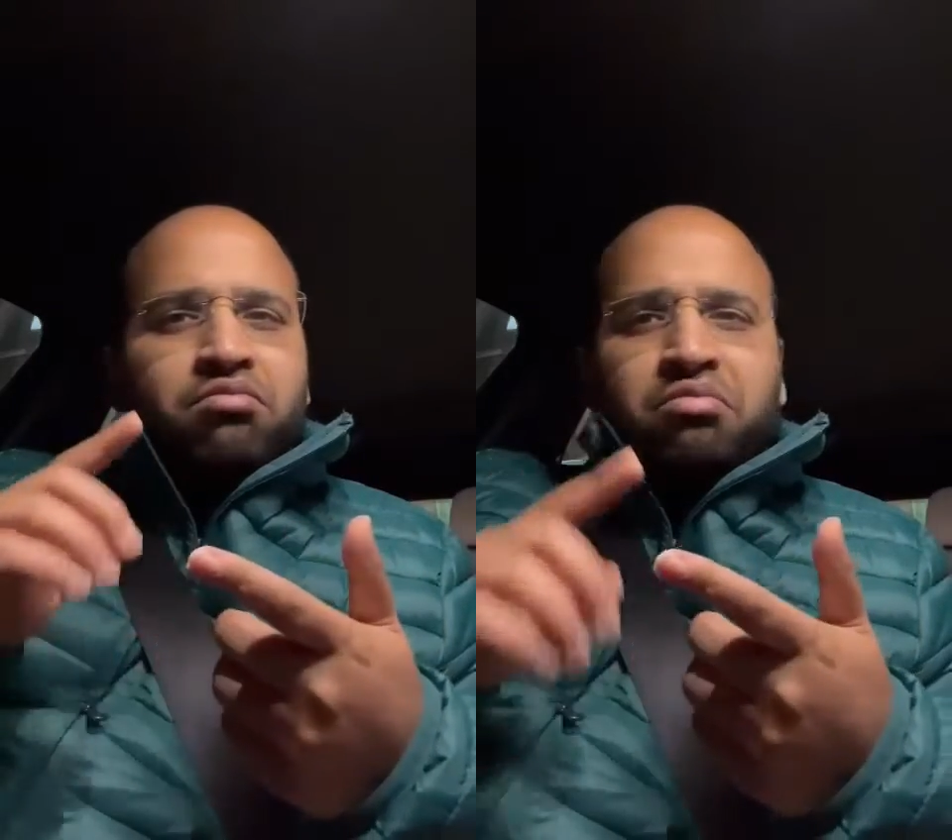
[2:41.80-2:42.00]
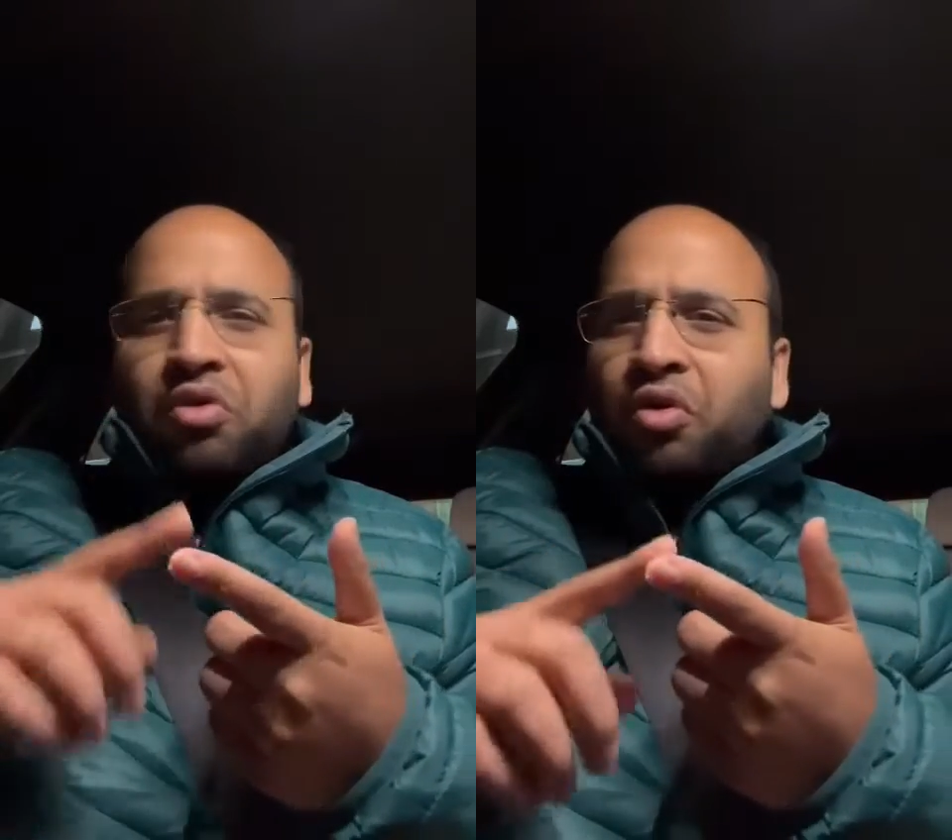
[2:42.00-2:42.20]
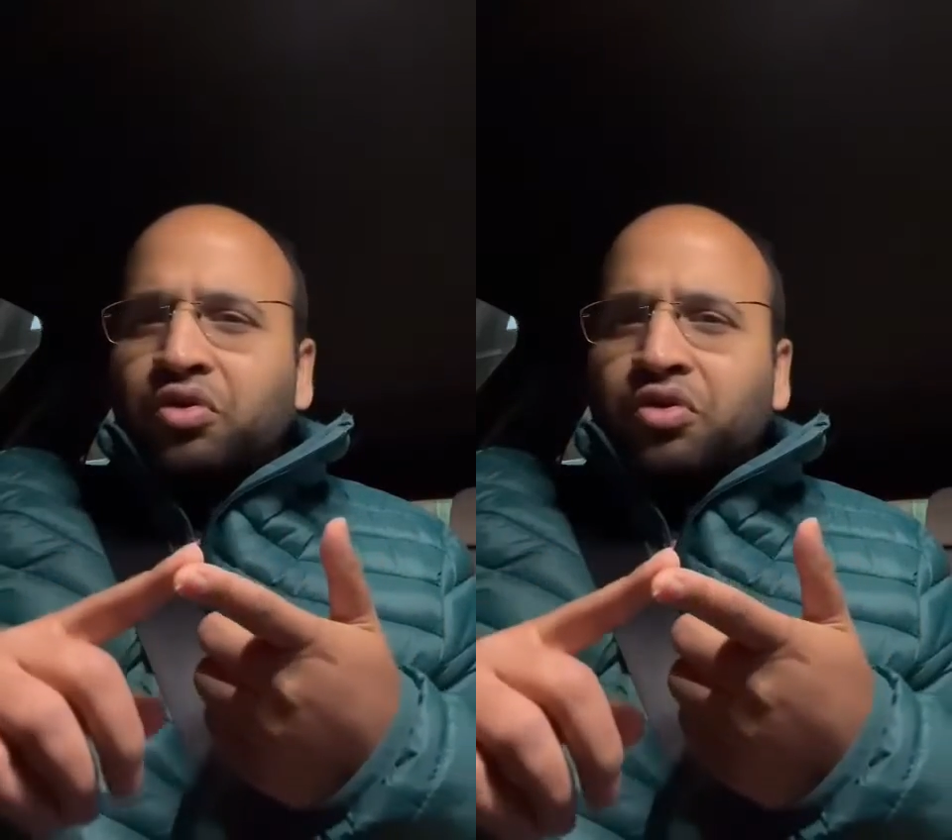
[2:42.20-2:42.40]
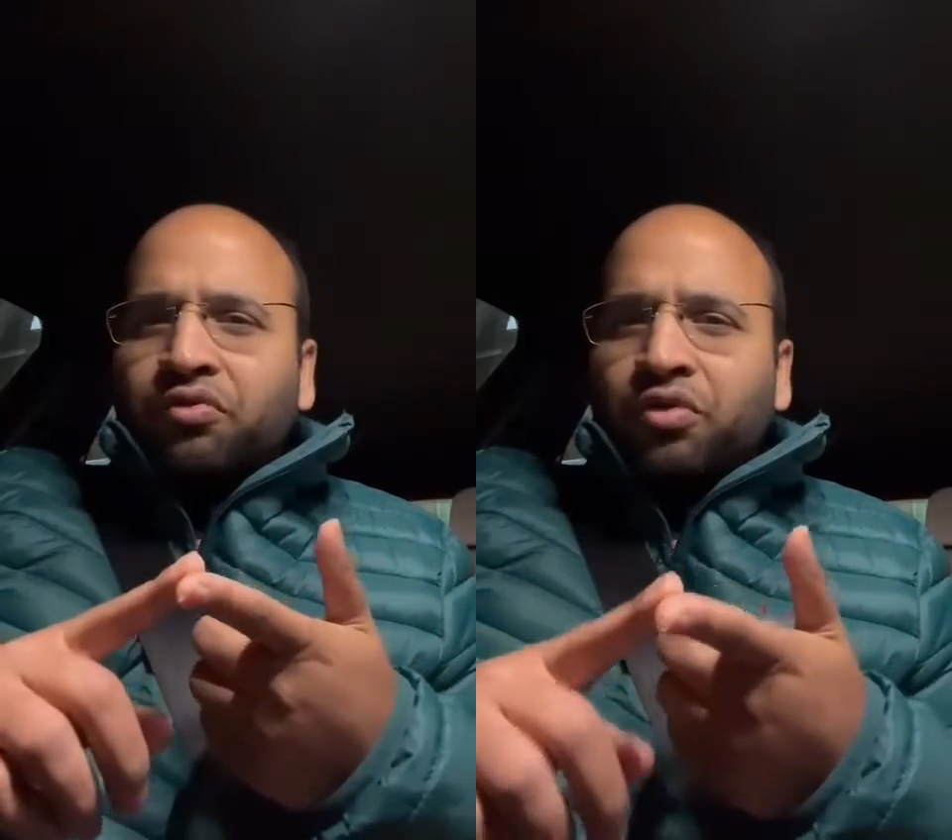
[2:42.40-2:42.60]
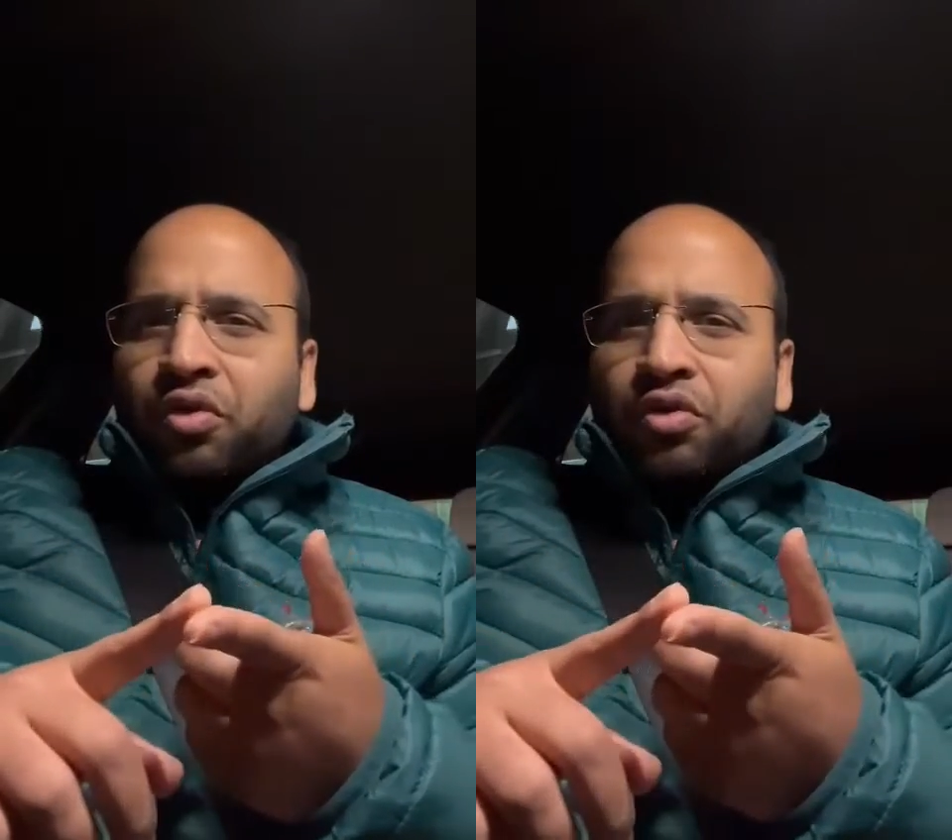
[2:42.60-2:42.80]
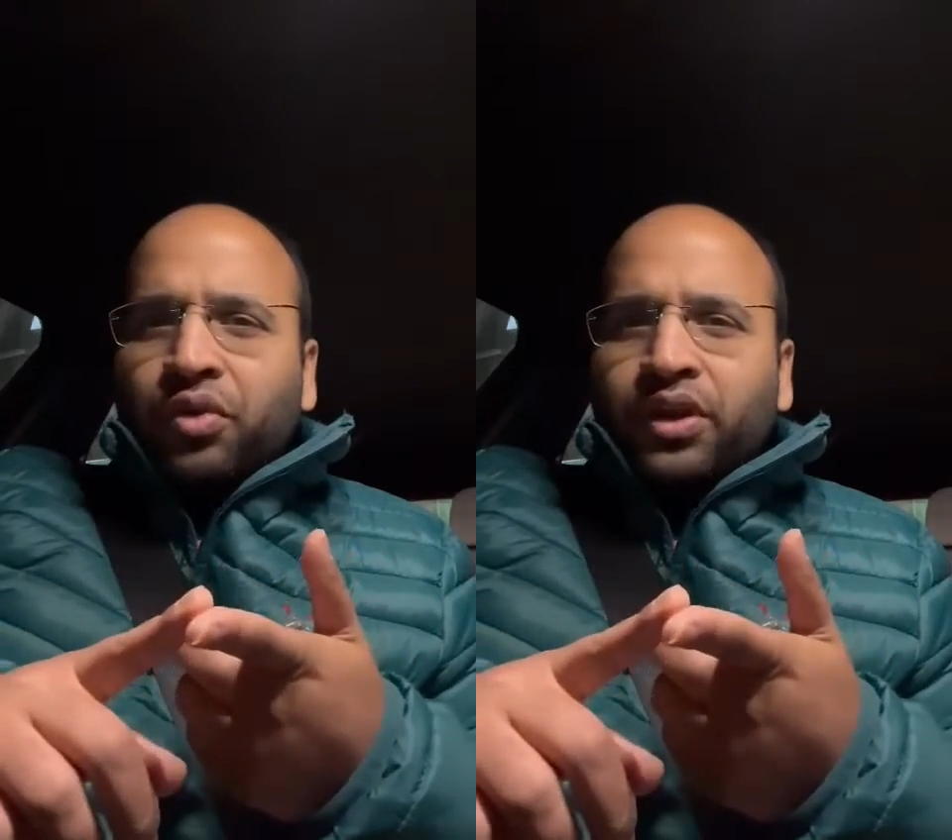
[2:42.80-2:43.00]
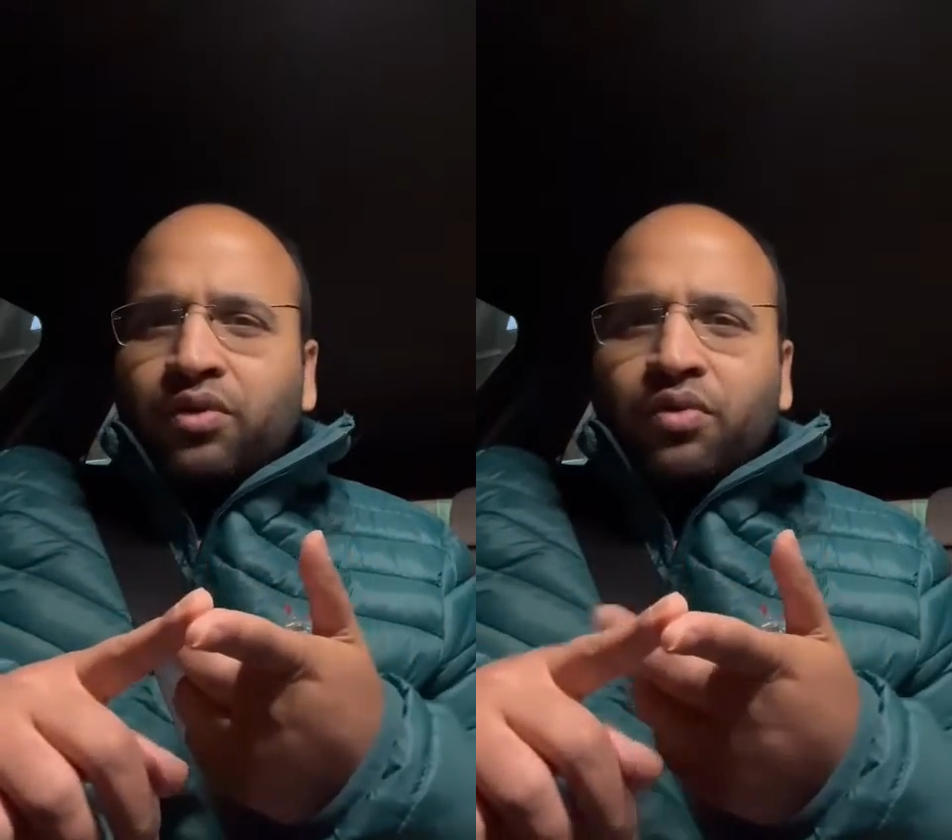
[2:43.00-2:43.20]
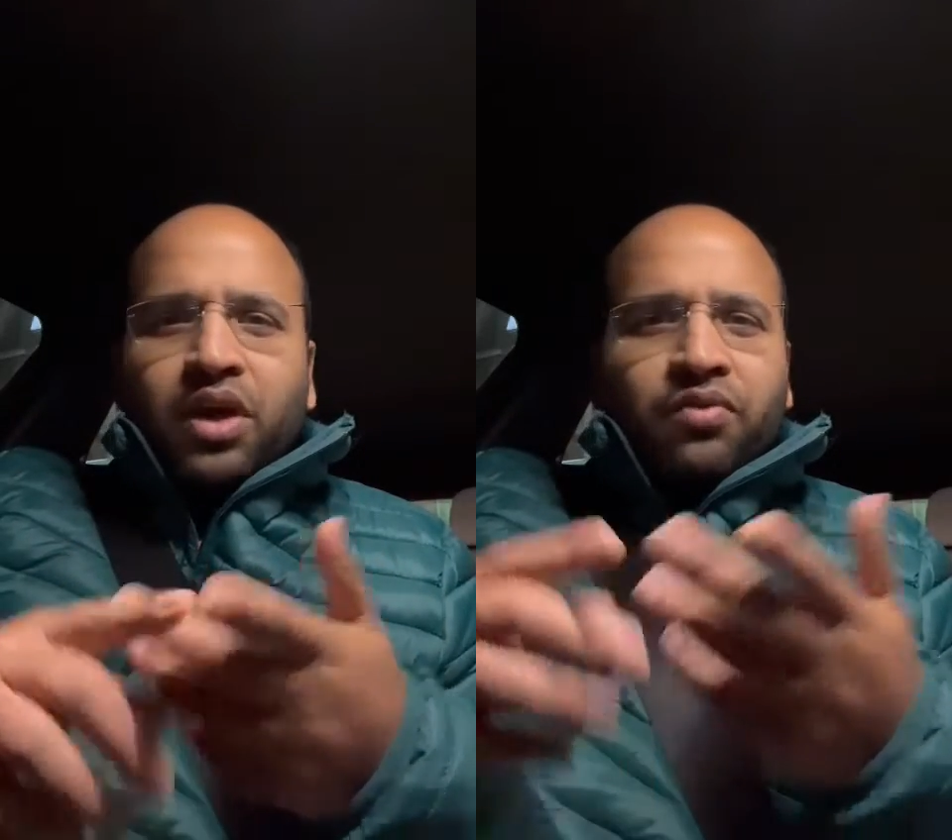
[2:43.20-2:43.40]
cost of not doing the work,